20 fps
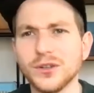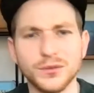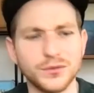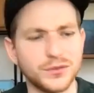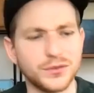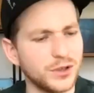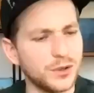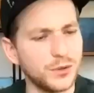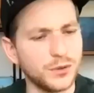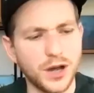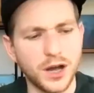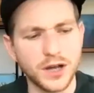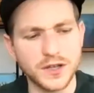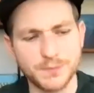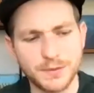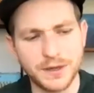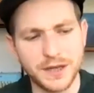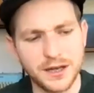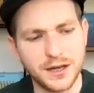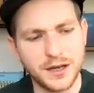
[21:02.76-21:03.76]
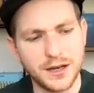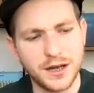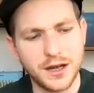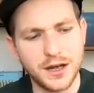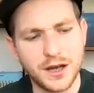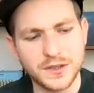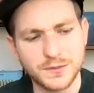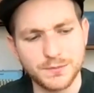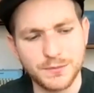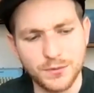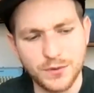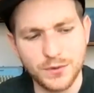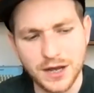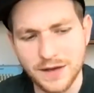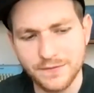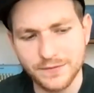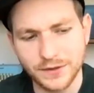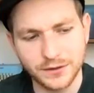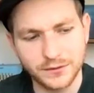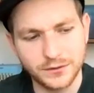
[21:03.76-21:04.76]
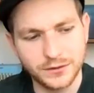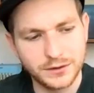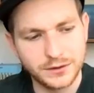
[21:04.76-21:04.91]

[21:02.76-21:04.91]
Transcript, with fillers: dude, you dude, loads dude, of questions. Whatever.